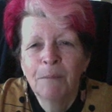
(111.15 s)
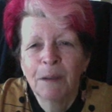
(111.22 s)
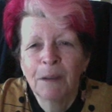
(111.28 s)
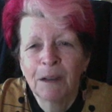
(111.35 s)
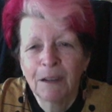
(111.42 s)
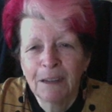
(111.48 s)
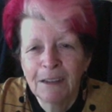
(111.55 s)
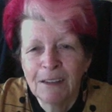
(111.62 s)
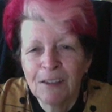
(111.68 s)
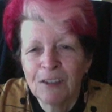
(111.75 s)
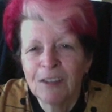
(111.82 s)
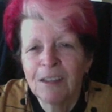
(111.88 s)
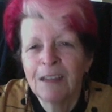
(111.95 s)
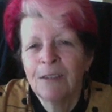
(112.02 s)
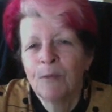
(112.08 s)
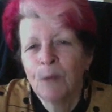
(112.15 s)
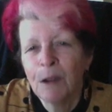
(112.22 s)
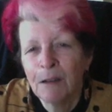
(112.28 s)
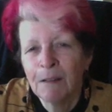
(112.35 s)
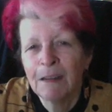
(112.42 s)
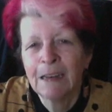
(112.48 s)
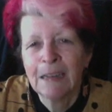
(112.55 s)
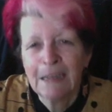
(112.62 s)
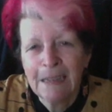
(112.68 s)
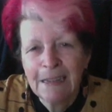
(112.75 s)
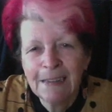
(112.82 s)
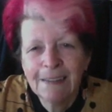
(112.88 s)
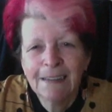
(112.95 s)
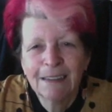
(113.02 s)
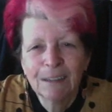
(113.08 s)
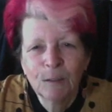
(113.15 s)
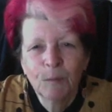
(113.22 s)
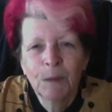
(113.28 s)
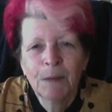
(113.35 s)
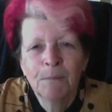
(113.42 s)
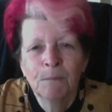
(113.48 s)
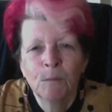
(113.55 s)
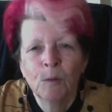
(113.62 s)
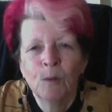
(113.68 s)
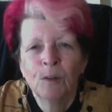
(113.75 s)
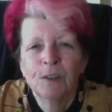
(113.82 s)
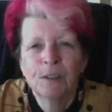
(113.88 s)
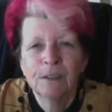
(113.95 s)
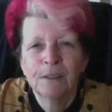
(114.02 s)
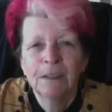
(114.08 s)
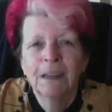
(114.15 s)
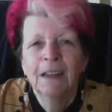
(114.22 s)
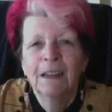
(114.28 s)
but I can see where it needs a little bit more to